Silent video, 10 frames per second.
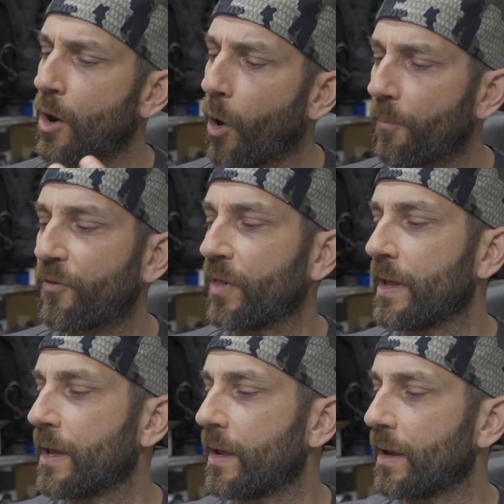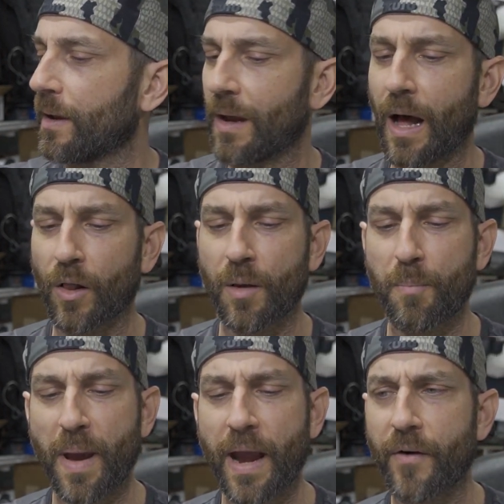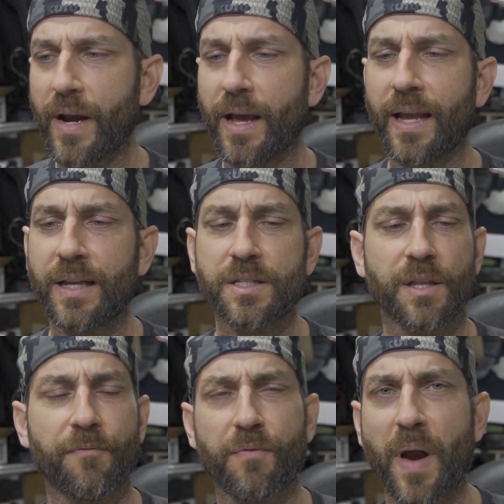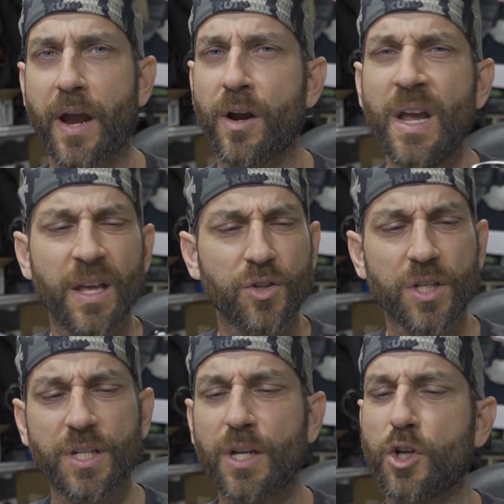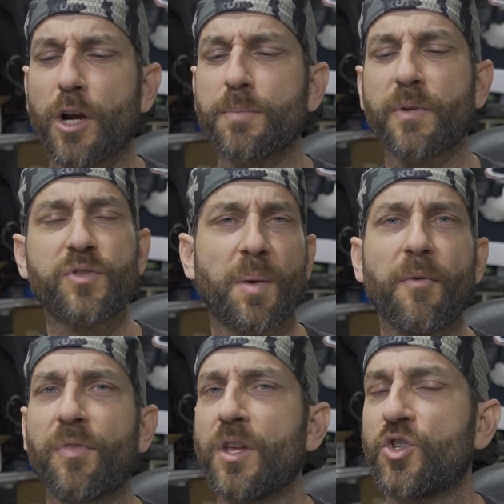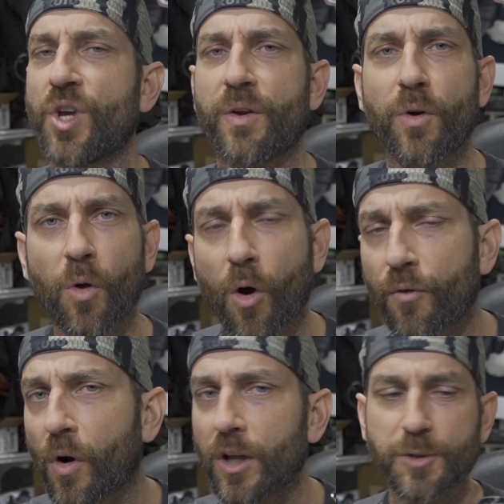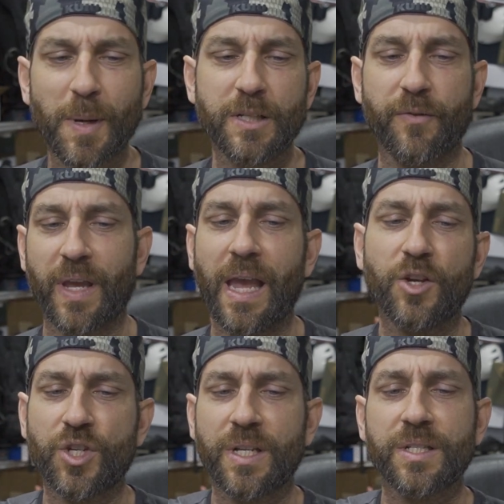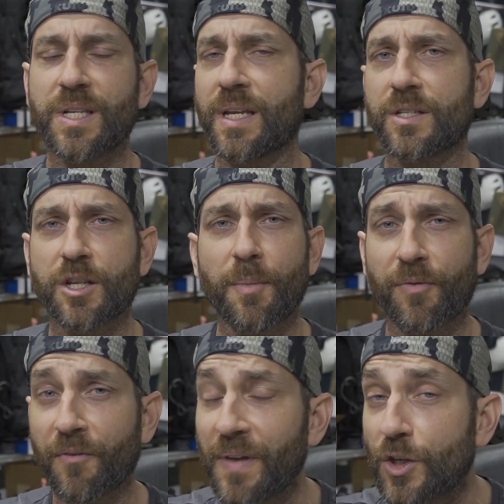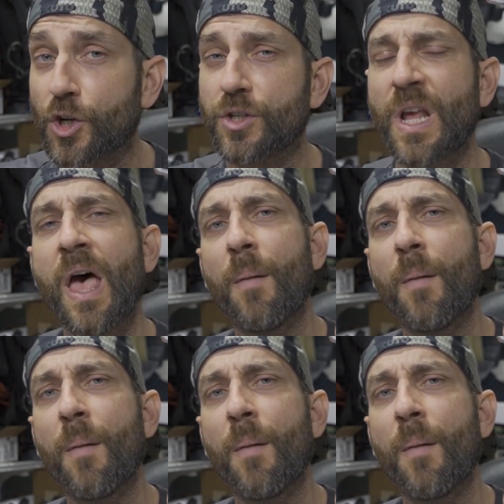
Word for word: Hopefully, I'll compare it against the Freyr just in terms of some of the general overall specifications and some of the features.